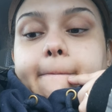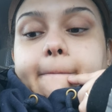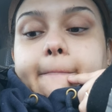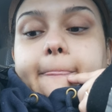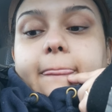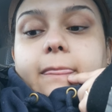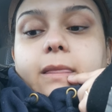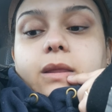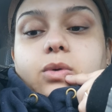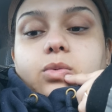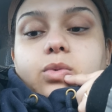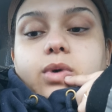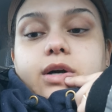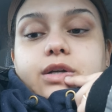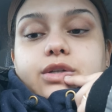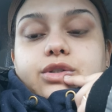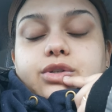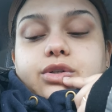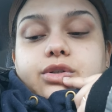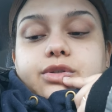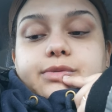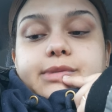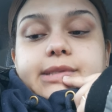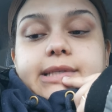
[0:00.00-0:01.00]
I'm gonna wash
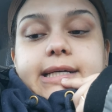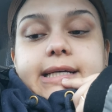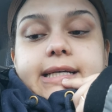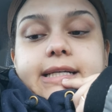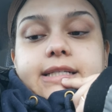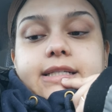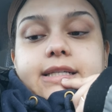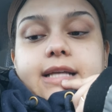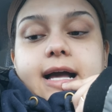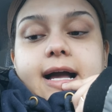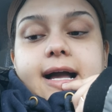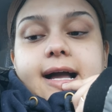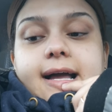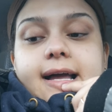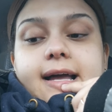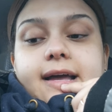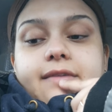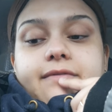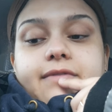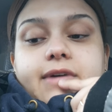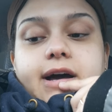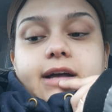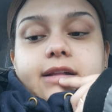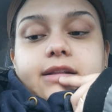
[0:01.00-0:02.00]
those because
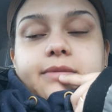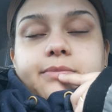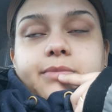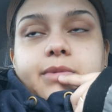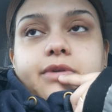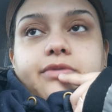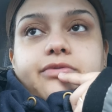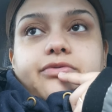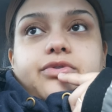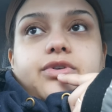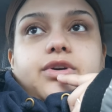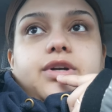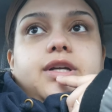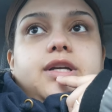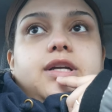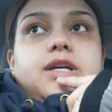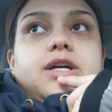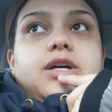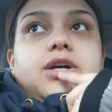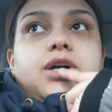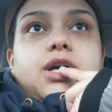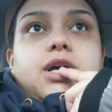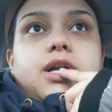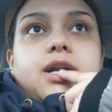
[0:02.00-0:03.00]
I've had them up for a
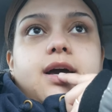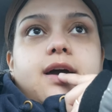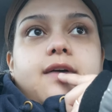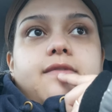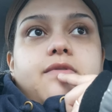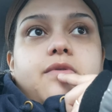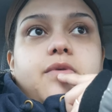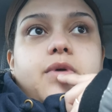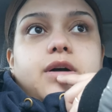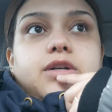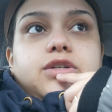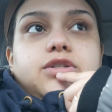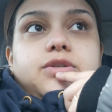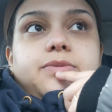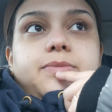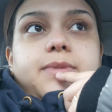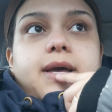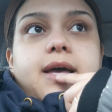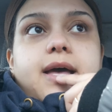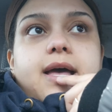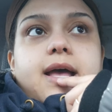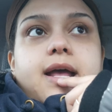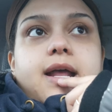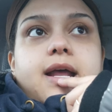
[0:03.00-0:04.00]
year and I haven't washed them
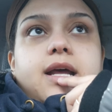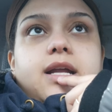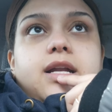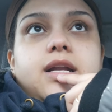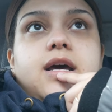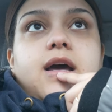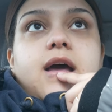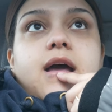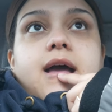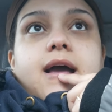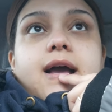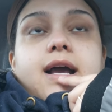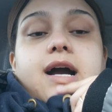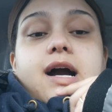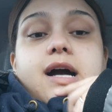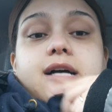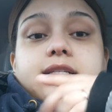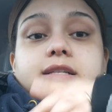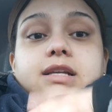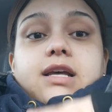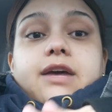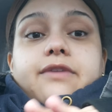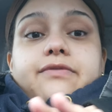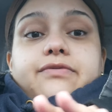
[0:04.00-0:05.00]
yet. And
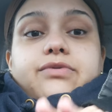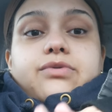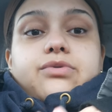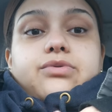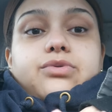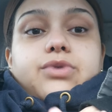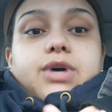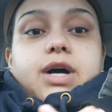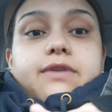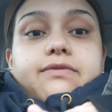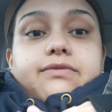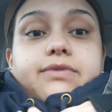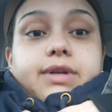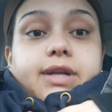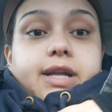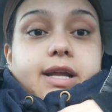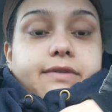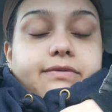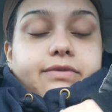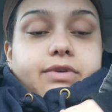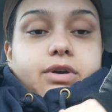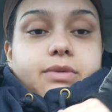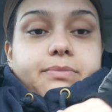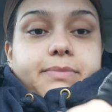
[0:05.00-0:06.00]
guys, if you have
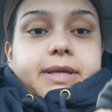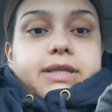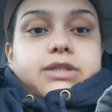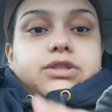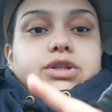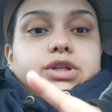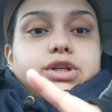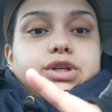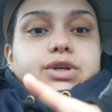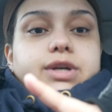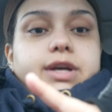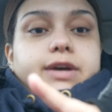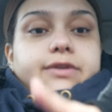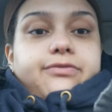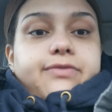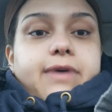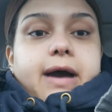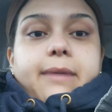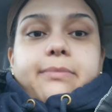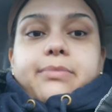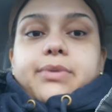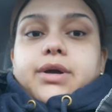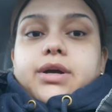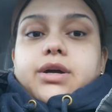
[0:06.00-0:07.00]
never, make sure you get
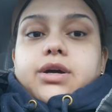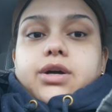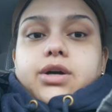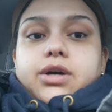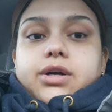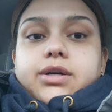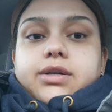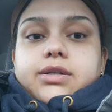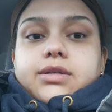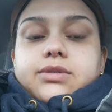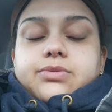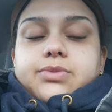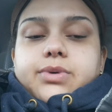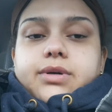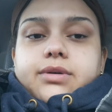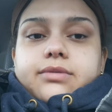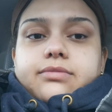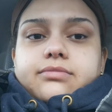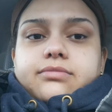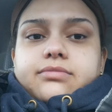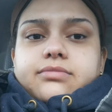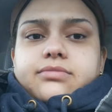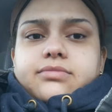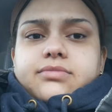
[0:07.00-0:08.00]
fabric curtains. Well,
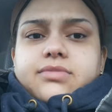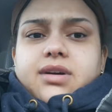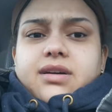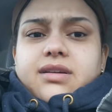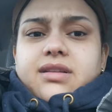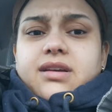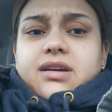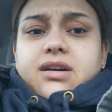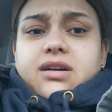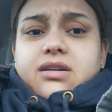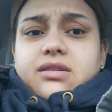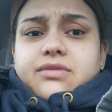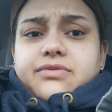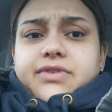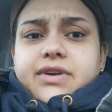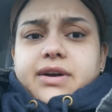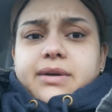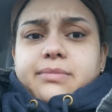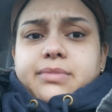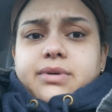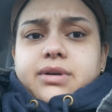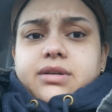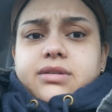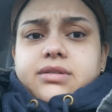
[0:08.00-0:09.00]
are they all
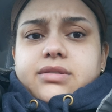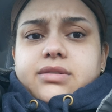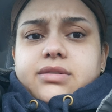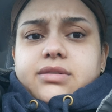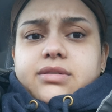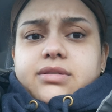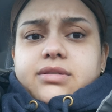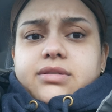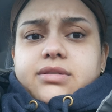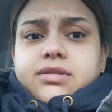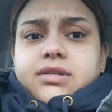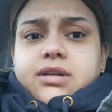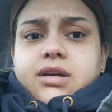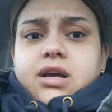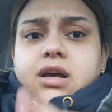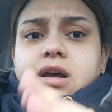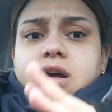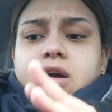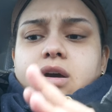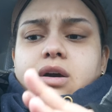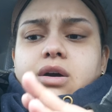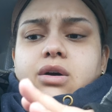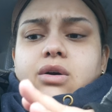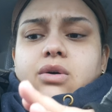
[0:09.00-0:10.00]
fabric?
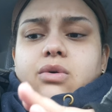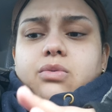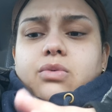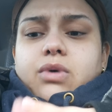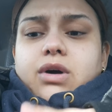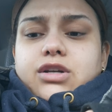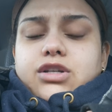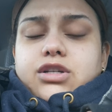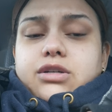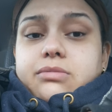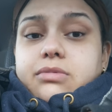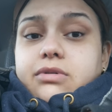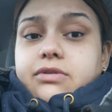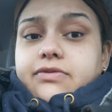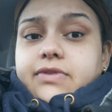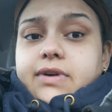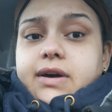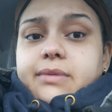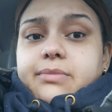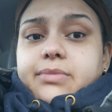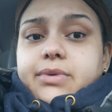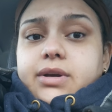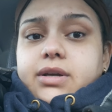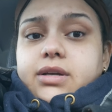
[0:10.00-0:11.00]
Washable
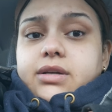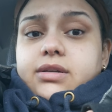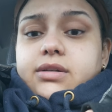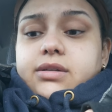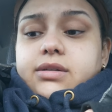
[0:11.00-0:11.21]
fabric?